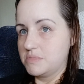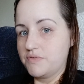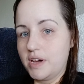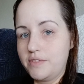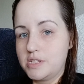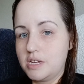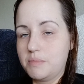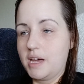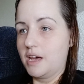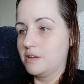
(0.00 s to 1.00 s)
5-10
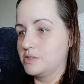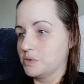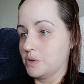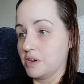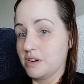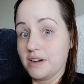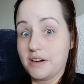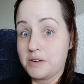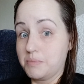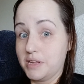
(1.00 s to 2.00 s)
pounds or
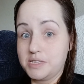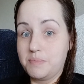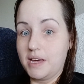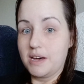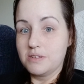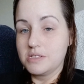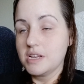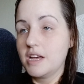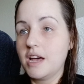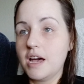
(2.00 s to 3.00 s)
100 plus pounds,
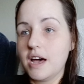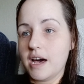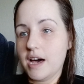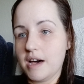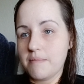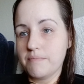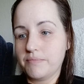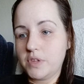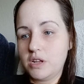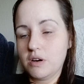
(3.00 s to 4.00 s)

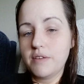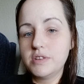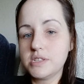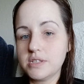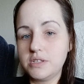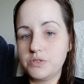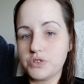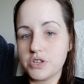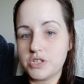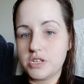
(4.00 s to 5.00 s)
obviously
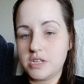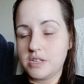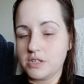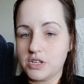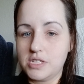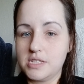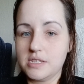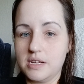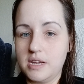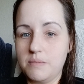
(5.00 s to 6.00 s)
nutrition and good
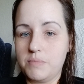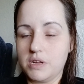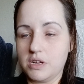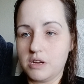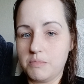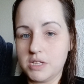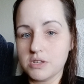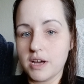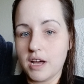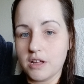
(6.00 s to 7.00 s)
sleep and good
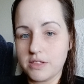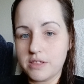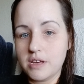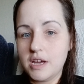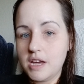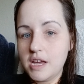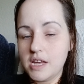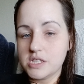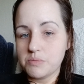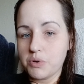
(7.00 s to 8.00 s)
mental health
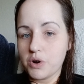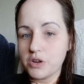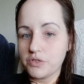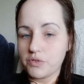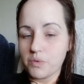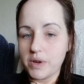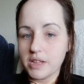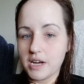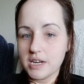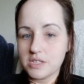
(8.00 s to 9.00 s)
is important for weight
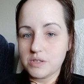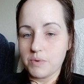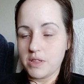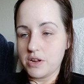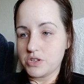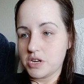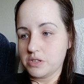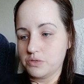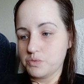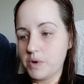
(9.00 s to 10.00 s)
loss, whether you're trying
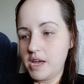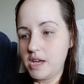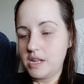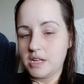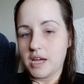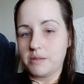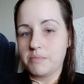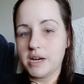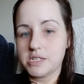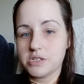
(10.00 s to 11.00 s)
to lose weight, gain
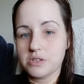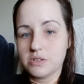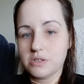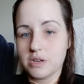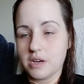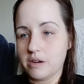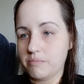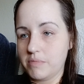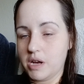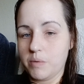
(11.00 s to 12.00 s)
muscle,
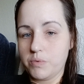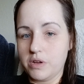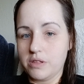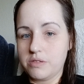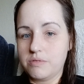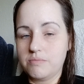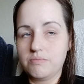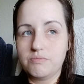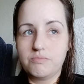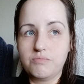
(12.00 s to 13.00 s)
help with,
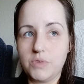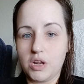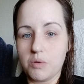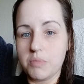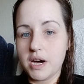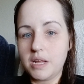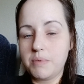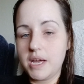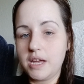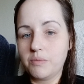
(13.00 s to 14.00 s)
body
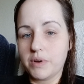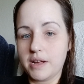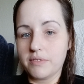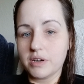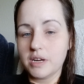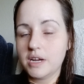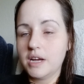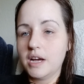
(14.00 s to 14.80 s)
pain, whatever.